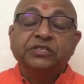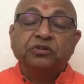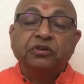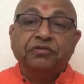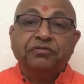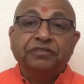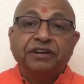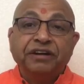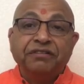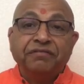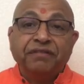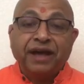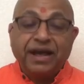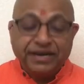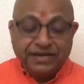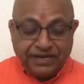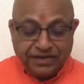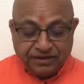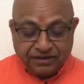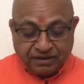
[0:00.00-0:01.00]
of
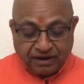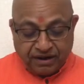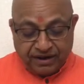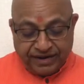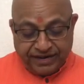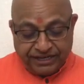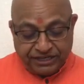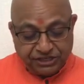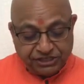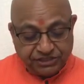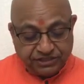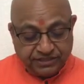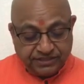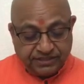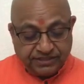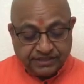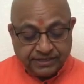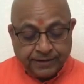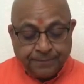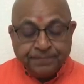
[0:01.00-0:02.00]
divine
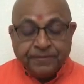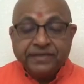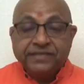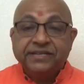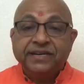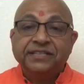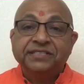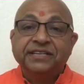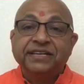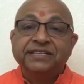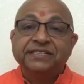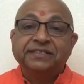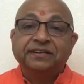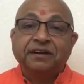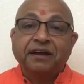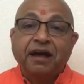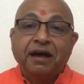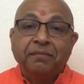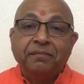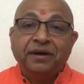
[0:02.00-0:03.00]
incarnations such as
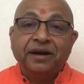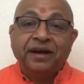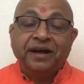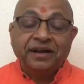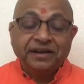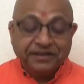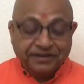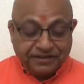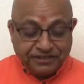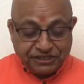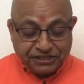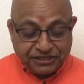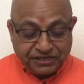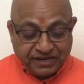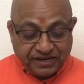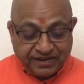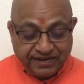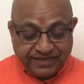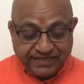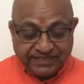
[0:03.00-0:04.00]
Rama, Krishna,
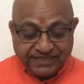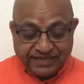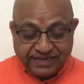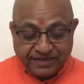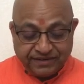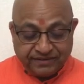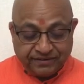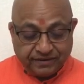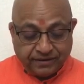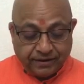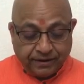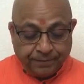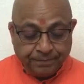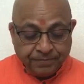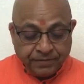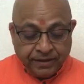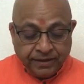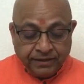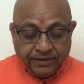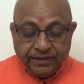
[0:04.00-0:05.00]
etc.
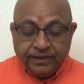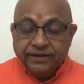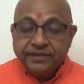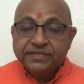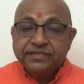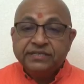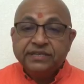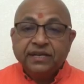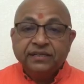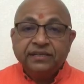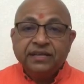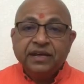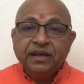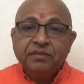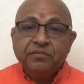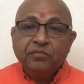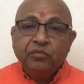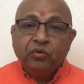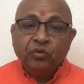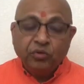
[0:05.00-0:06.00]
There is
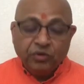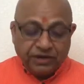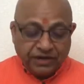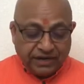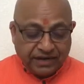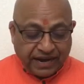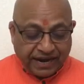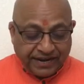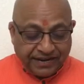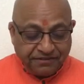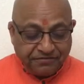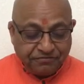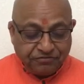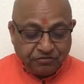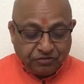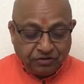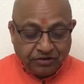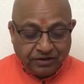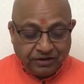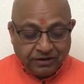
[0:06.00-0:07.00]
nothing more
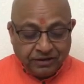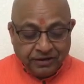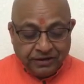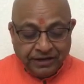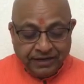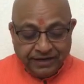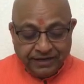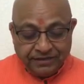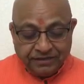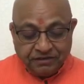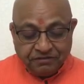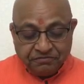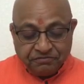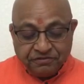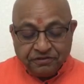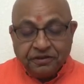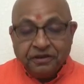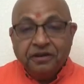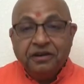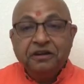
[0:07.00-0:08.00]
delightful in the
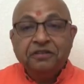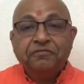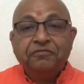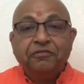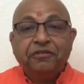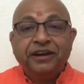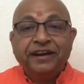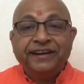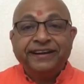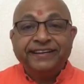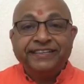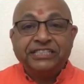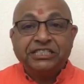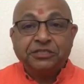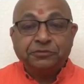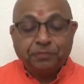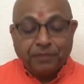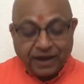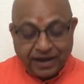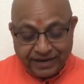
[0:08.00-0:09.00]
world for an
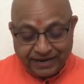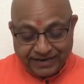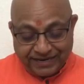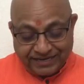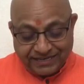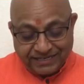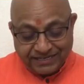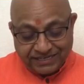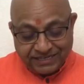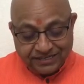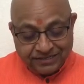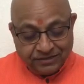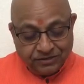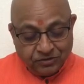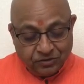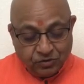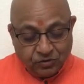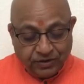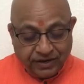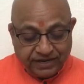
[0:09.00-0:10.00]
aspirant
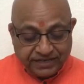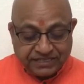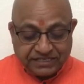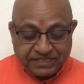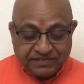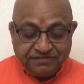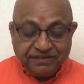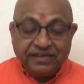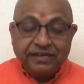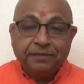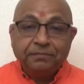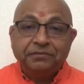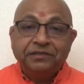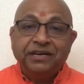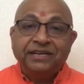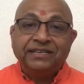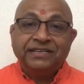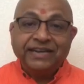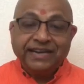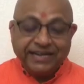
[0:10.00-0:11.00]
who has developed
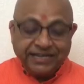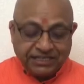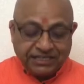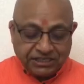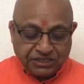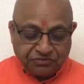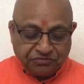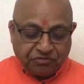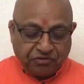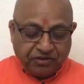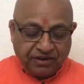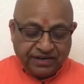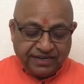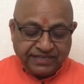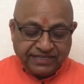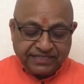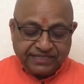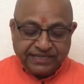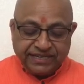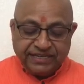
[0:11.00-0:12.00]
a taste for
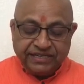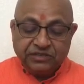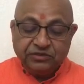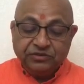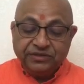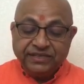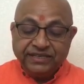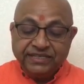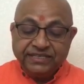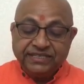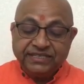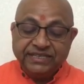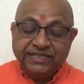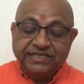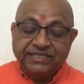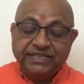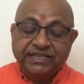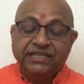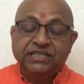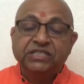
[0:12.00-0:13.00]
listening to these
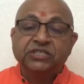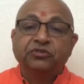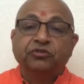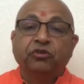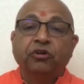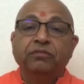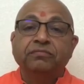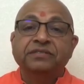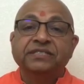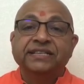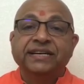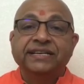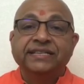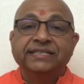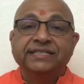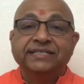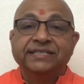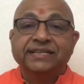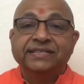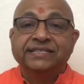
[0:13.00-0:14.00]
teachings from
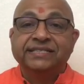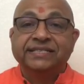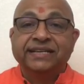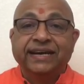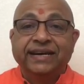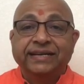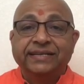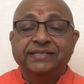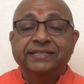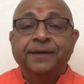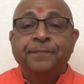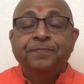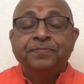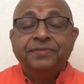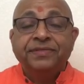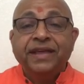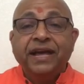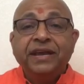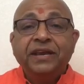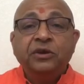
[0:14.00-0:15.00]
sages and saints.
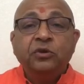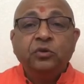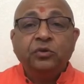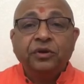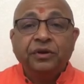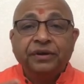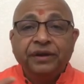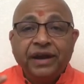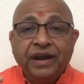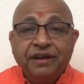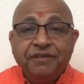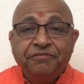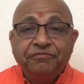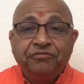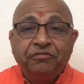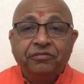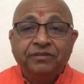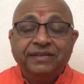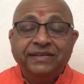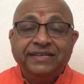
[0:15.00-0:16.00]
Then you crave
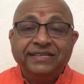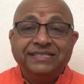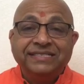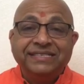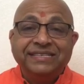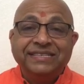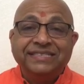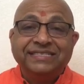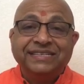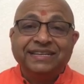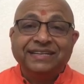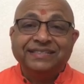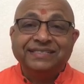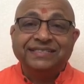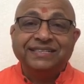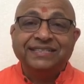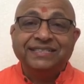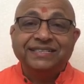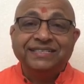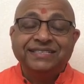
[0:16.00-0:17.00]
for these teachings.
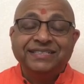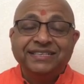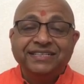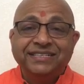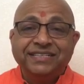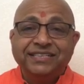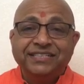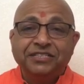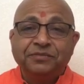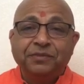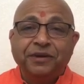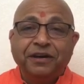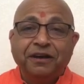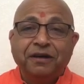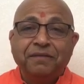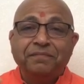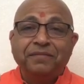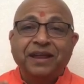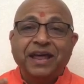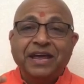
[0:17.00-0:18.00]
These teachings
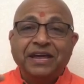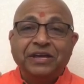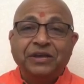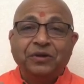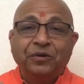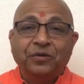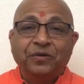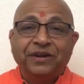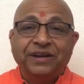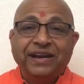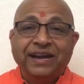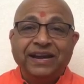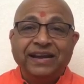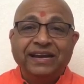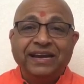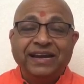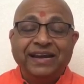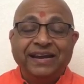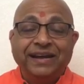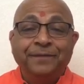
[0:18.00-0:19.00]
become like your
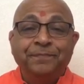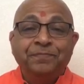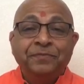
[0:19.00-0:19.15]
daily